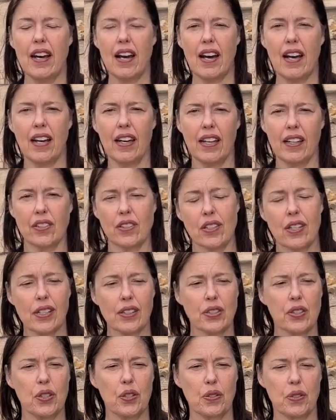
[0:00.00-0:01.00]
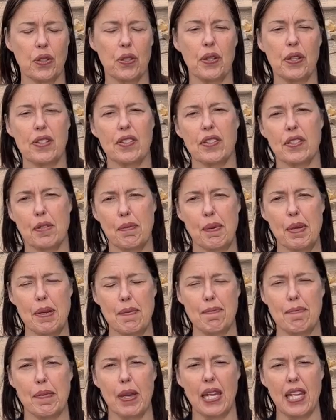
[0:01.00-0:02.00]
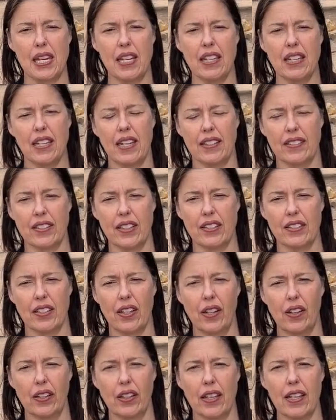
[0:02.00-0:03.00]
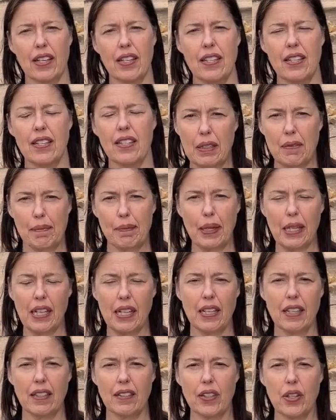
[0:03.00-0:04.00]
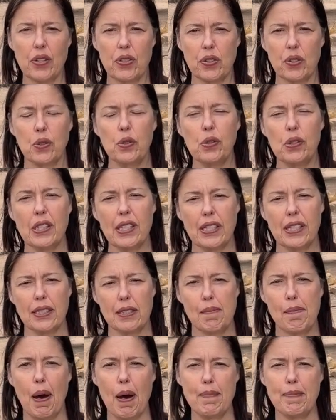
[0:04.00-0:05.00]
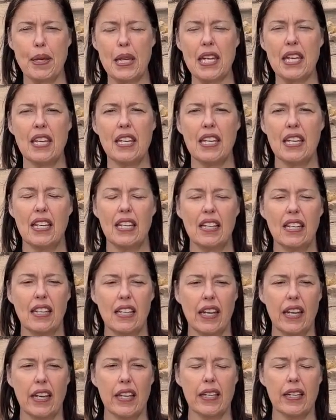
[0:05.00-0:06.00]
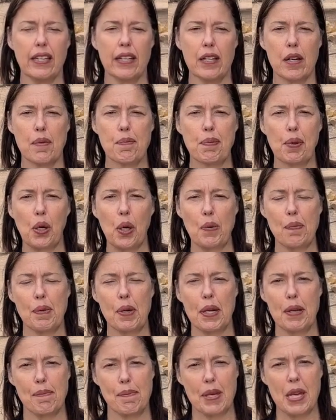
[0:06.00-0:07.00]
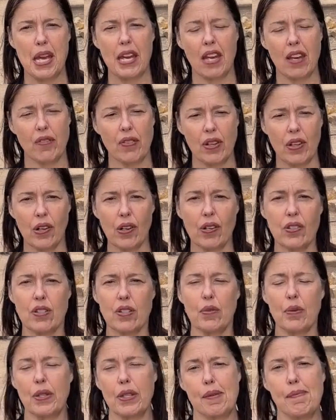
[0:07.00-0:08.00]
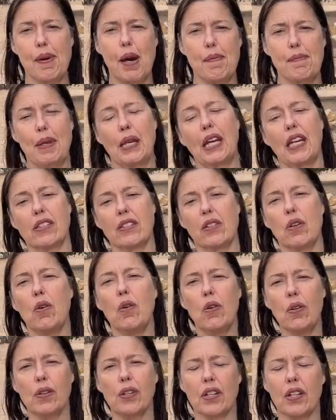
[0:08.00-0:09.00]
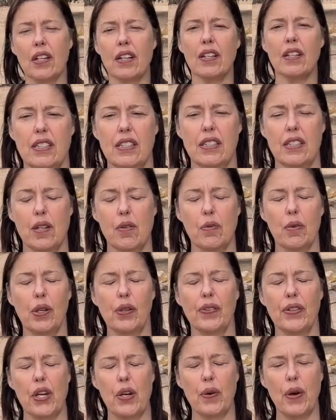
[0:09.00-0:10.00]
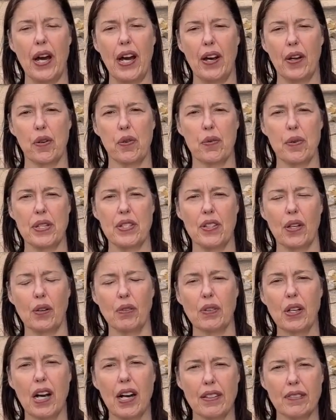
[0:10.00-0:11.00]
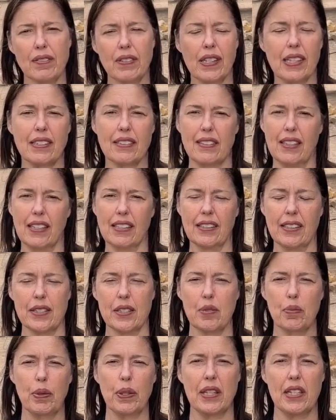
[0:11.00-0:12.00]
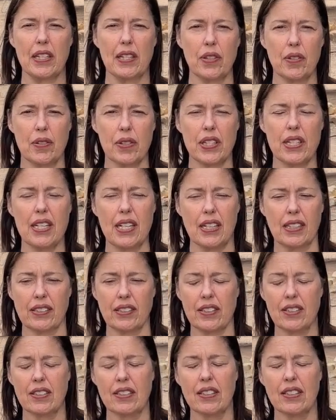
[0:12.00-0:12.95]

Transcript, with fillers: And dogs don't do this to be mean necessarily, but they're schooling the puppy in appropriate behavior, so when the puppy gets older, it will know how to resolve conflicts like this with other dogs.